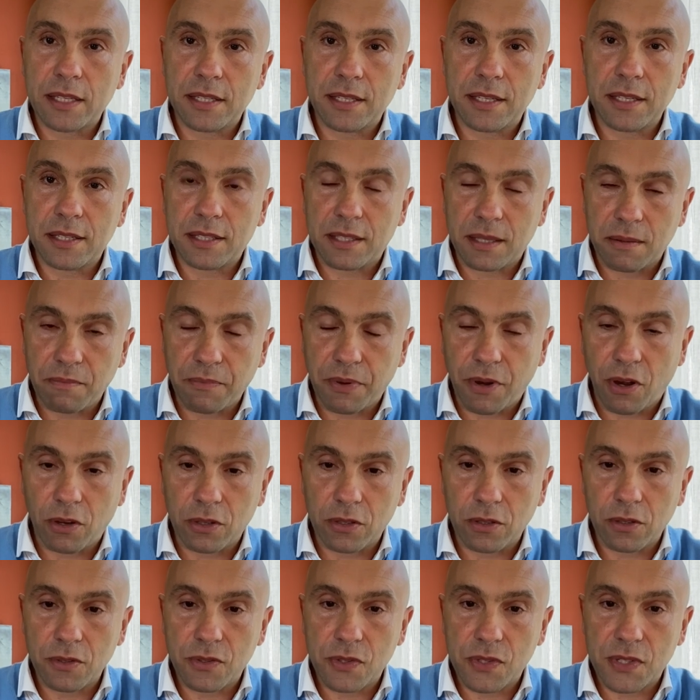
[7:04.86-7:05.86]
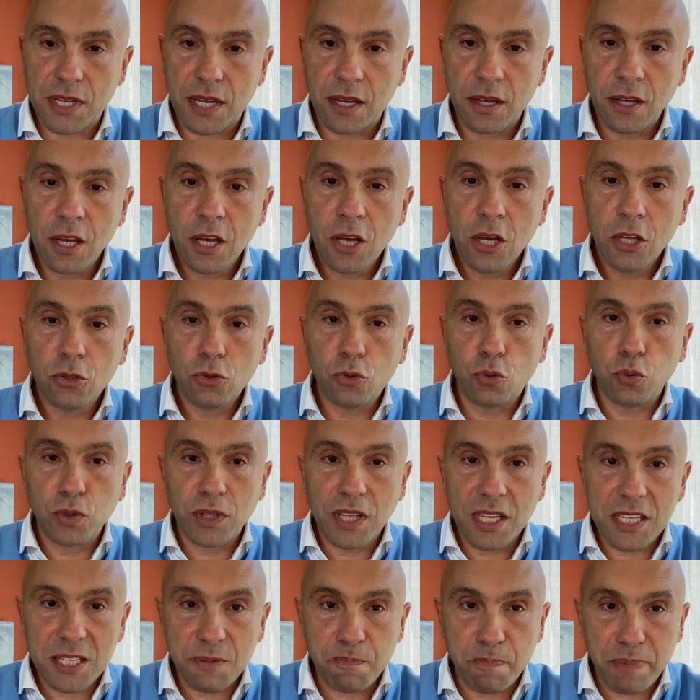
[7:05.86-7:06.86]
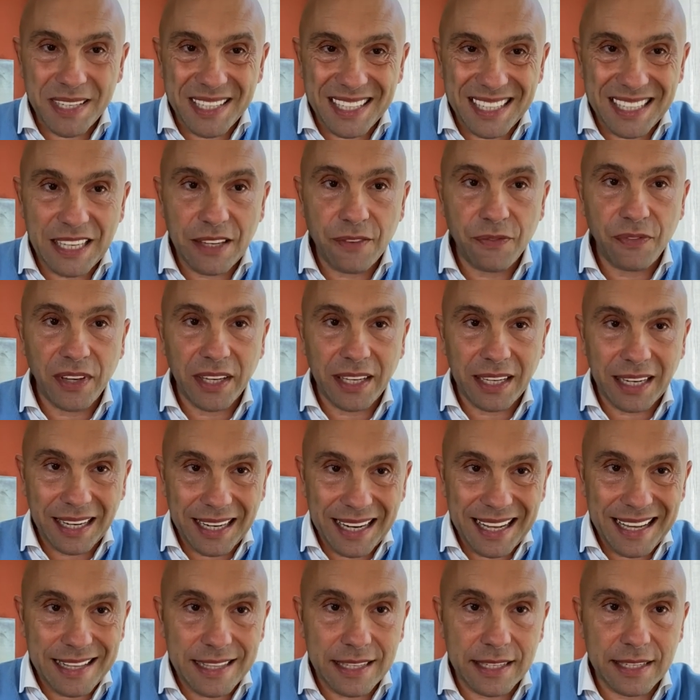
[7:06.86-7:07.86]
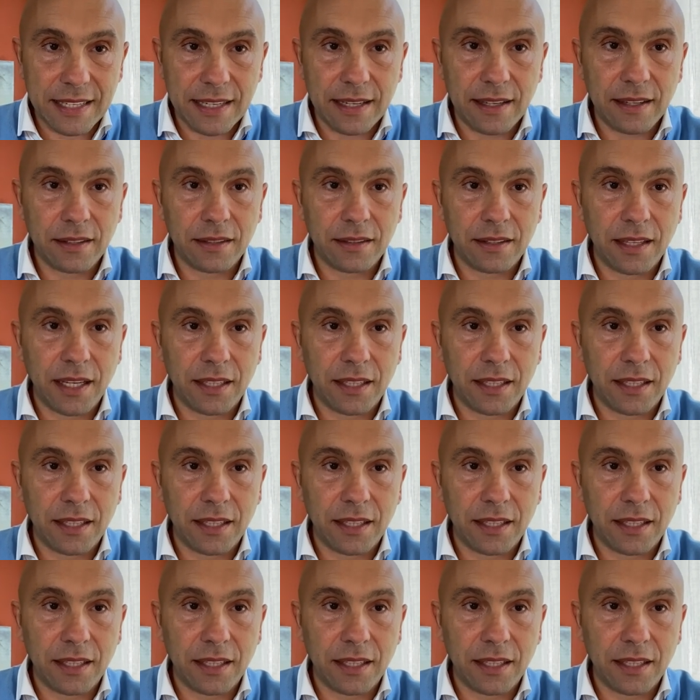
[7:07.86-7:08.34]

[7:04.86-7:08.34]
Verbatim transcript: existing products to the specific needs uh,